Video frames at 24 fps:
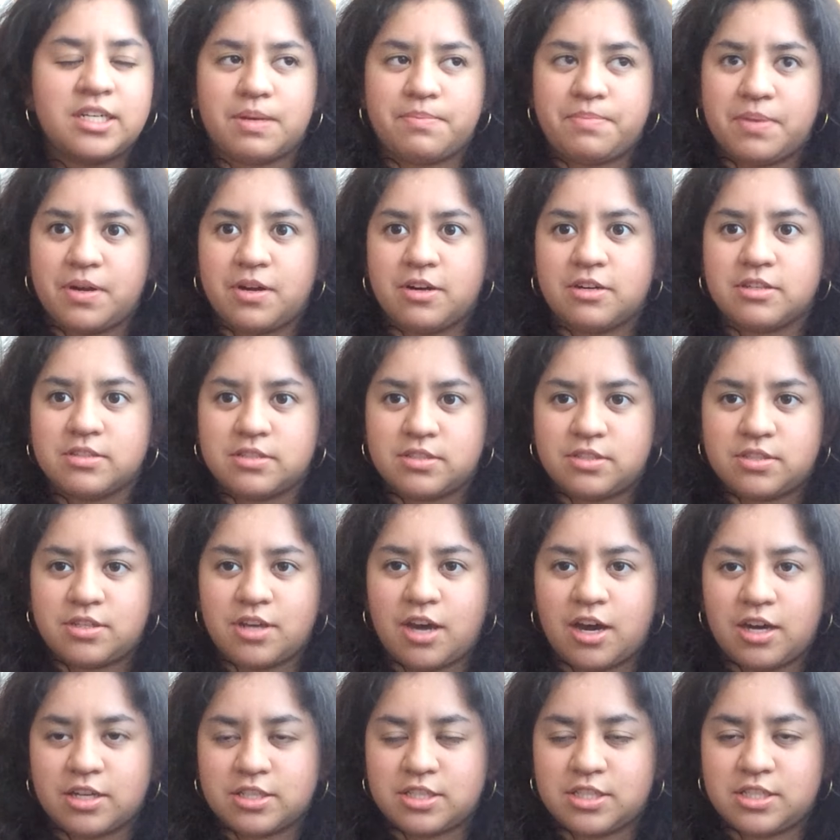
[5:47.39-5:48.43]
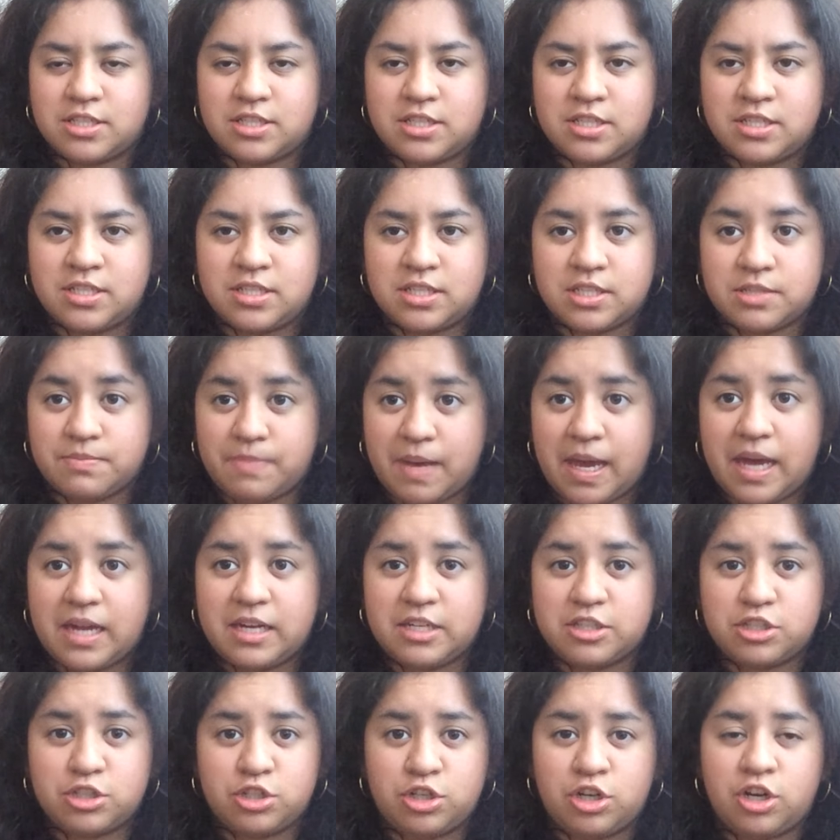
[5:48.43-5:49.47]
My parents talked
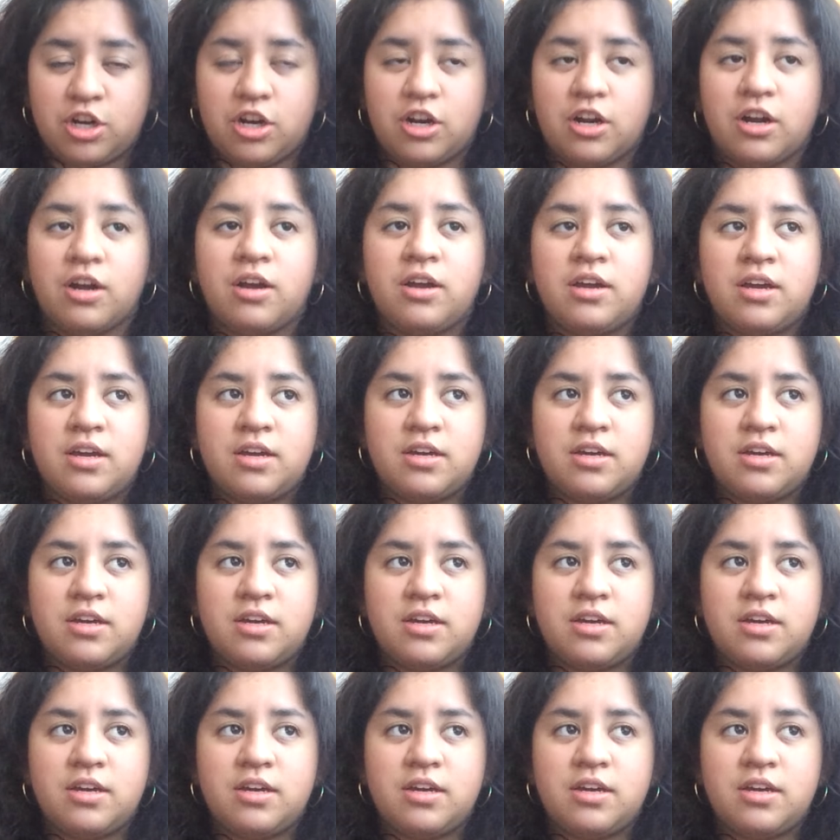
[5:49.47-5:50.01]
Spanish to her,